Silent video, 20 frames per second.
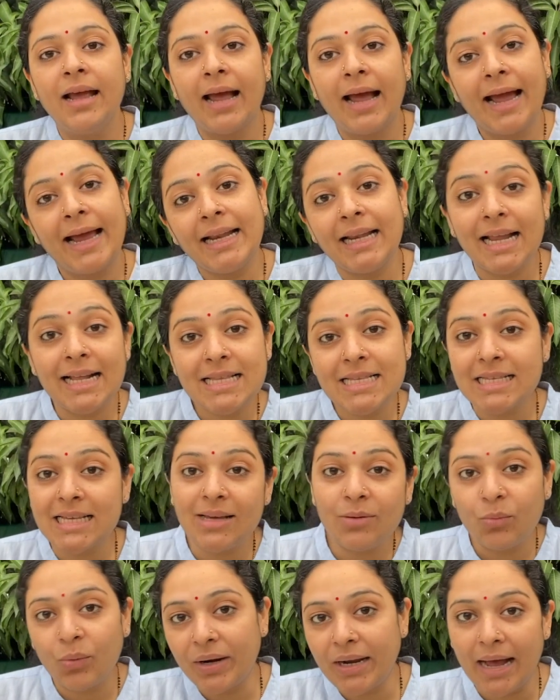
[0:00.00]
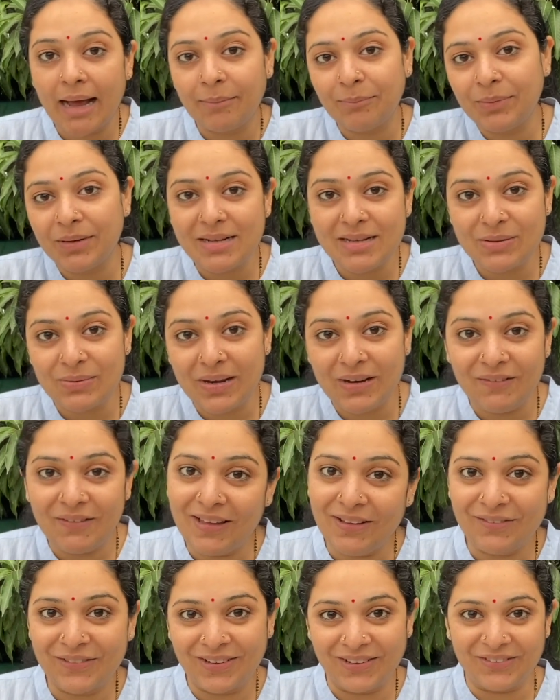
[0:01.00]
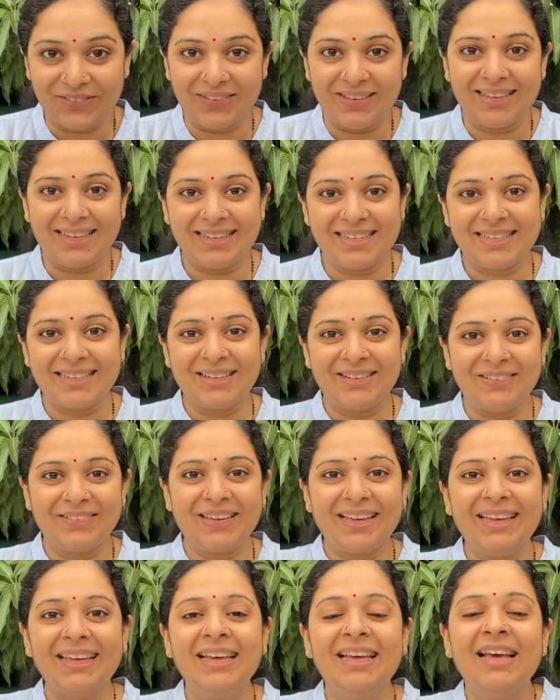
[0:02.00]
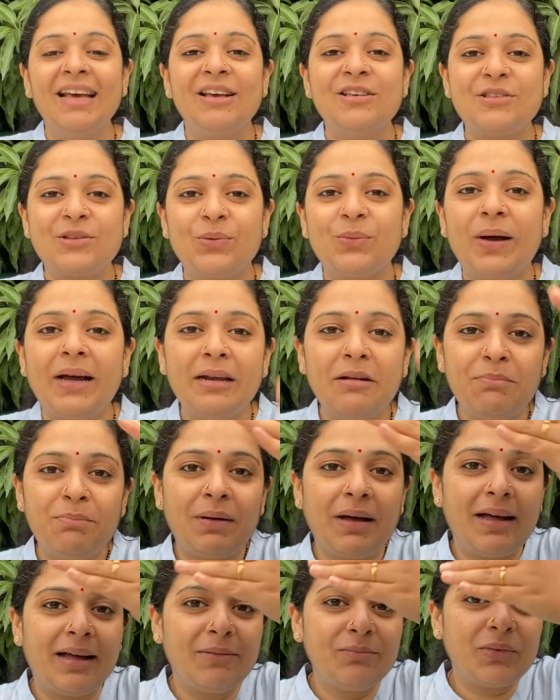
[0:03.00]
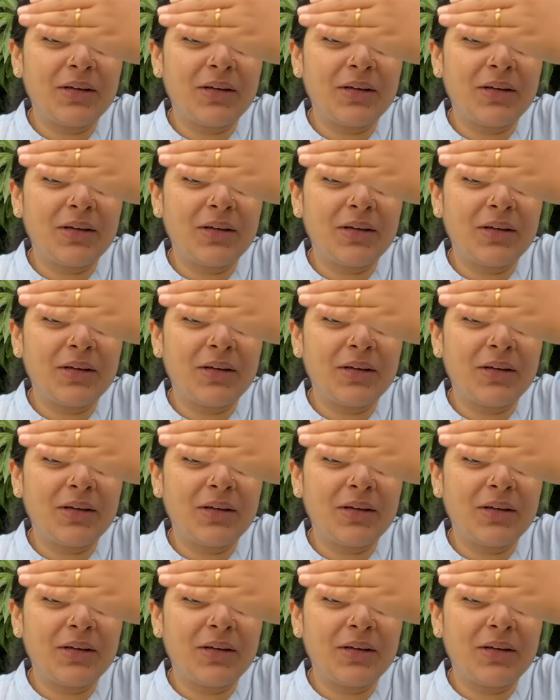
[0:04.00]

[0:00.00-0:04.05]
and let's see what happens when we work with it. Okay, so one palm